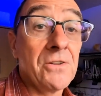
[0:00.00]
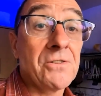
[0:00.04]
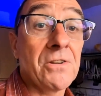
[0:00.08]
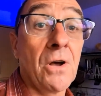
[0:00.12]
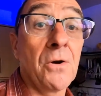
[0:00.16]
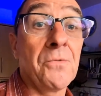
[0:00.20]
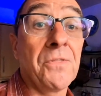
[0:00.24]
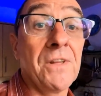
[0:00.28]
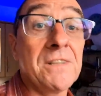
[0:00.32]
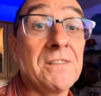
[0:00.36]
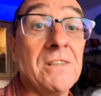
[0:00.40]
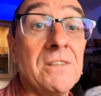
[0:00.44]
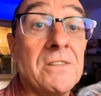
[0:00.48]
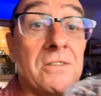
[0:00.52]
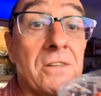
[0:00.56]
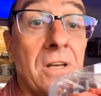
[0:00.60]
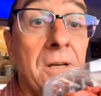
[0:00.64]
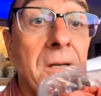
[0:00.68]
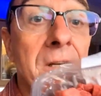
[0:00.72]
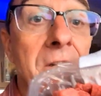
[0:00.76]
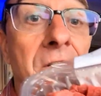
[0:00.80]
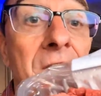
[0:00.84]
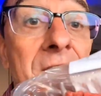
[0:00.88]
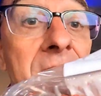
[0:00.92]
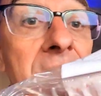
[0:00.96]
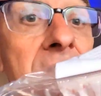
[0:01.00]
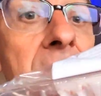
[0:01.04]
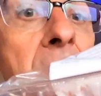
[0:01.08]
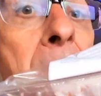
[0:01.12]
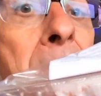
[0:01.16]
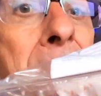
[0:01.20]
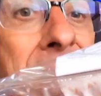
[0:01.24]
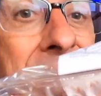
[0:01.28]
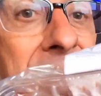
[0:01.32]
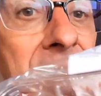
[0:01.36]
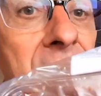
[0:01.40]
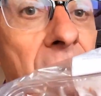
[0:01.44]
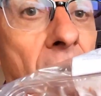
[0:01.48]
So this is the this is the
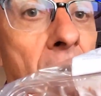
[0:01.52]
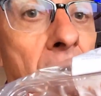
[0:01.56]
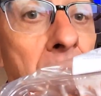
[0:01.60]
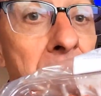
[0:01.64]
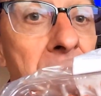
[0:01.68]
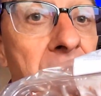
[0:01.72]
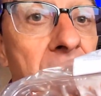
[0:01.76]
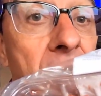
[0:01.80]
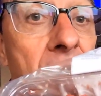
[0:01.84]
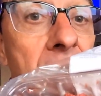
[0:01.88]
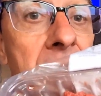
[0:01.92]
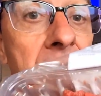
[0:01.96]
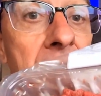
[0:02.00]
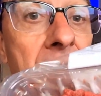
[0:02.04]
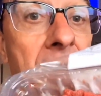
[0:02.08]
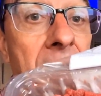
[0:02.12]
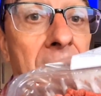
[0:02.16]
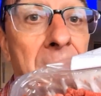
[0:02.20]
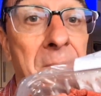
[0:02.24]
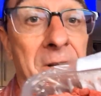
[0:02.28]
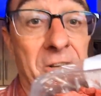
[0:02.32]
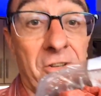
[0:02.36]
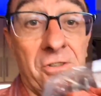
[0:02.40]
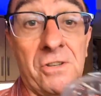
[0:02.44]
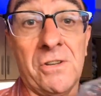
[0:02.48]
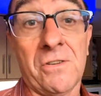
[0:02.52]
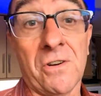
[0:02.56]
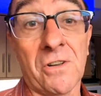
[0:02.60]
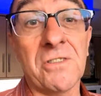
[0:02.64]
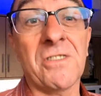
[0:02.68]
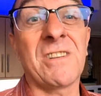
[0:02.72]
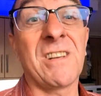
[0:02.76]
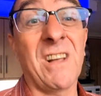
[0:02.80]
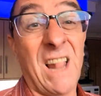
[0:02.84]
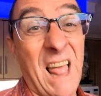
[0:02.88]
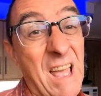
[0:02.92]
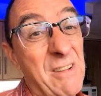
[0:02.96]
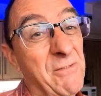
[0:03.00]
meat option uh, because you've
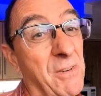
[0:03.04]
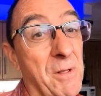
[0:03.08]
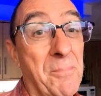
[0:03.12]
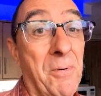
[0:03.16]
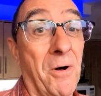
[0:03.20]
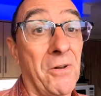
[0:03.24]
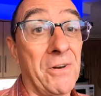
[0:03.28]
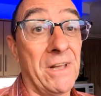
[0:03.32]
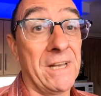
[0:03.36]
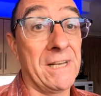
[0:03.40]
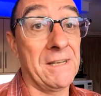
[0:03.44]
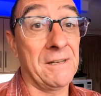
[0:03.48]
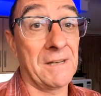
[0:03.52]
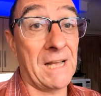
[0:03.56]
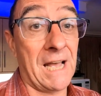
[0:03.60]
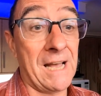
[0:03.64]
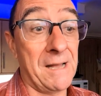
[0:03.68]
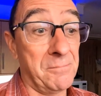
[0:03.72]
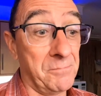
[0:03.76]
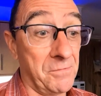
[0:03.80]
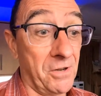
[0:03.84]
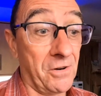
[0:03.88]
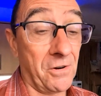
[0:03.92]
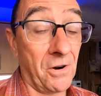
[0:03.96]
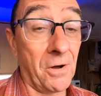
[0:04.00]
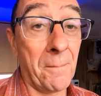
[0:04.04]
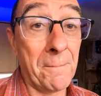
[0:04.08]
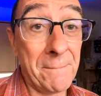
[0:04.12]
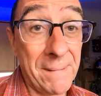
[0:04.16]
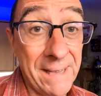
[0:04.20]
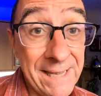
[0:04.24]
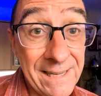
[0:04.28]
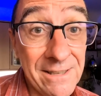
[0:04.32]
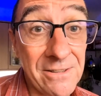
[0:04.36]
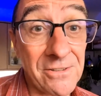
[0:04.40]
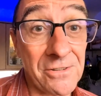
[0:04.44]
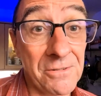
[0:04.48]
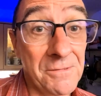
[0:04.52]
got to tell everybody um, you're on
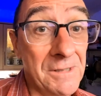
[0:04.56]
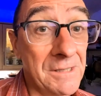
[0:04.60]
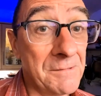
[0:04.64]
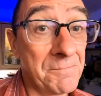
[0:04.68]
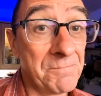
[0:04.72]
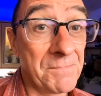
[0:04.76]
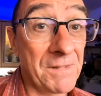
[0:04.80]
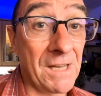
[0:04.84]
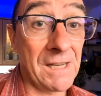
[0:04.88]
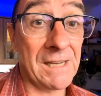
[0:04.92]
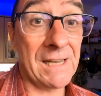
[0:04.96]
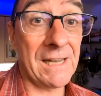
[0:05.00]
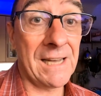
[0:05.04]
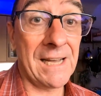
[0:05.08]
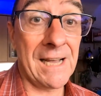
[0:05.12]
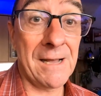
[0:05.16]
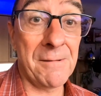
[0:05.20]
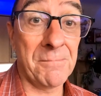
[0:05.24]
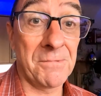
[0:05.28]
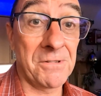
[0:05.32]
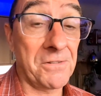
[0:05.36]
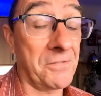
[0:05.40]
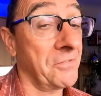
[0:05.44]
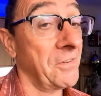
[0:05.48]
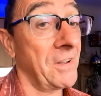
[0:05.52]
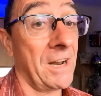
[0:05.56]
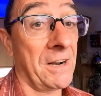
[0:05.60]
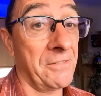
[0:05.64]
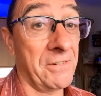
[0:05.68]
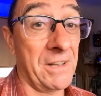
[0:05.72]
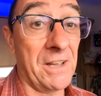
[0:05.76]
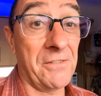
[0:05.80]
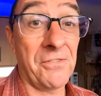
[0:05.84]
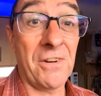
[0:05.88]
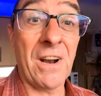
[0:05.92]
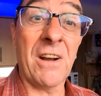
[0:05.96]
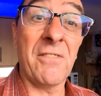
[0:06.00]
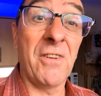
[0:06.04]
meat. Um, if, you're,
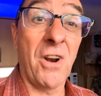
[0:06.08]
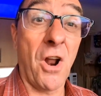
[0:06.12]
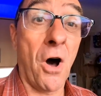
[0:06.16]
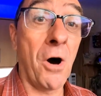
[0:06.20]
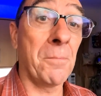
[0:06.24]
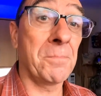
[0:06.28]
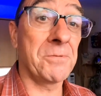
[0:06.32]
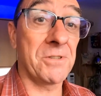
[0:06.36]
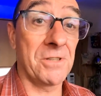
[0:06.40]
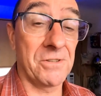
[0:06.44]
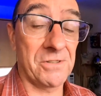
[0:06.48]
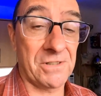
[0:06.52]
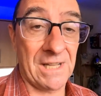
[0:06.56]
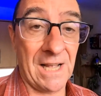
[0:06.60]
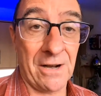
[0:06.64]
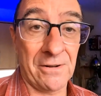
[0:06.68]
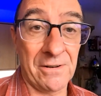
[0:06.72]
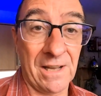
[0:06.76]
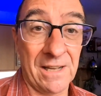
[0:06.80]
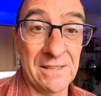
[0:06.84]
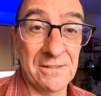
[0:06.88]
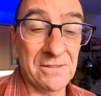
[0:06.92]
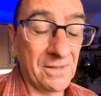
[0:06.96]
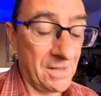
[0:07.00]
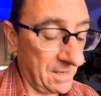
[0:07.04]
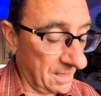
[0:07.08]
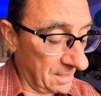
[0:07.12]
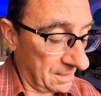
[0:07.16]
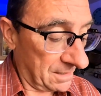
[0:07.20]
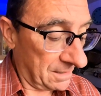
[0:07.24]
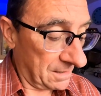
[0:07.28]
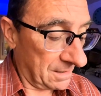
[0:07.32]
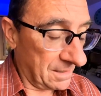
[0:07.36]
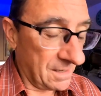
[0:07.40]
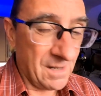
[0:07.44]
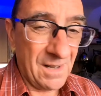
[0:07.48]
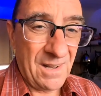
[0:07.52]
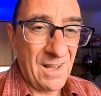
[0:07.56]
if you're having options nowadays.
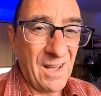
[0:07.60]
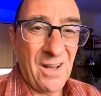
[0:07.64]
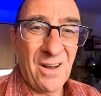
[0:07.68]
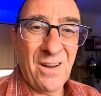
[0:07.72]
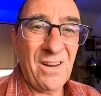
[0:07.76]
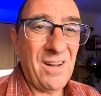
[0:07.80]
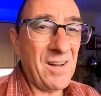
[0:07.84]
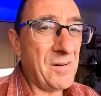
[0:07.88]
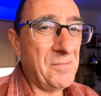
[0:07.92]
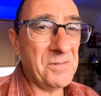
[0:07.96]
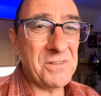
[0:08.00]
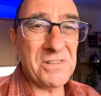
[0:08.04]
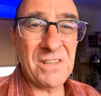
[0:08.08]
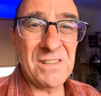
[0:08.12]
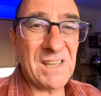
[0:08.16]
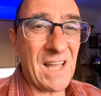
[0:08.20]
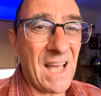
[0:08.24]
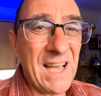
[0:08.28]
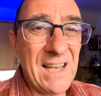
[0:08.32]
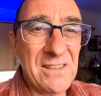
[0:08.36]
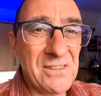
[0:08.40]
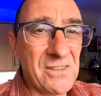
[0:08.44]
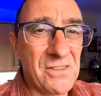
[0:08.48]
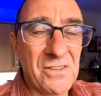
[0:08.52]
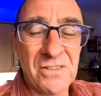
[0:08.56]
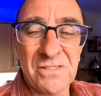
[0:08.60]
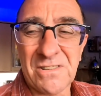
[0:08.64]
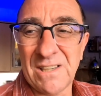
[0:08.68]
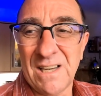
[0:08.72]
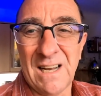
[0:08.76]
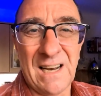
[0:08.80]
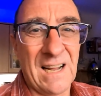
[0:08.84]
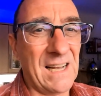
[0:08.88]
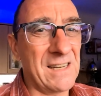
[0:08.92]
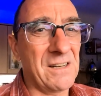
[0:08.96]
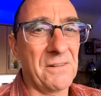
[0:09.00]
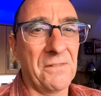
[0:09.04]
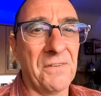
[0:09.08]
How many days did I
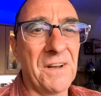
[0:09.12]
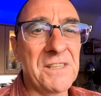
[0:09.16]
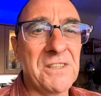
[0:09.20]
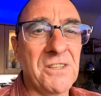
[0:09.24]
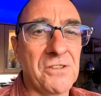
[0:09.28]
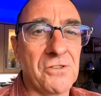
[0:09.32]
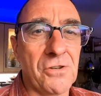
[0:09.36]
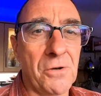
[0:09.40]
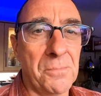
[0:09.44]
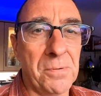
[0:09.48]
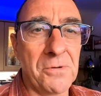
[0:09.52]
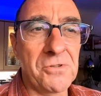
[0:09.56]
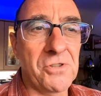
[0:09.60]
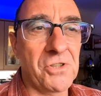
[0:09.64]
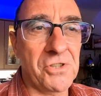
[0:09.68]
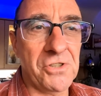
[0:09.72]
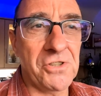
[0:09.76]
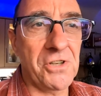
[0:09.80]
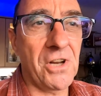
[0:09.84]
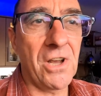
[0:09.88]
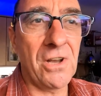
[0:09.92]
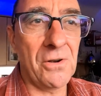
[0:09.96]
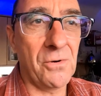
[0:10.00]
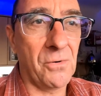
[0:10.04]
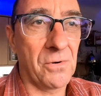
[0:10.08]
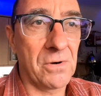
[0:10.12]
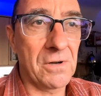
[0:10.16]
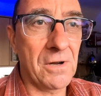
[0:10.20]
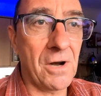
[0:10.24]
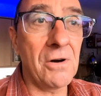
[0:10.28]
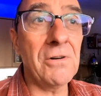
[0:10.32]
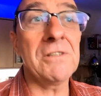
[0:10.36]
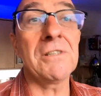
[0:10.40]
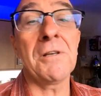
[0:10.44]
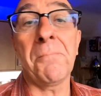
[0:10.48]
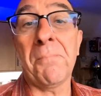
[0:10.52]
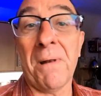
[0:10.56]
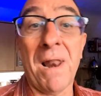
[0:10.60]
say I had a vegetable stew?
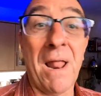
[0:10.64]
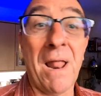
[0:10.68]
Oh, it's a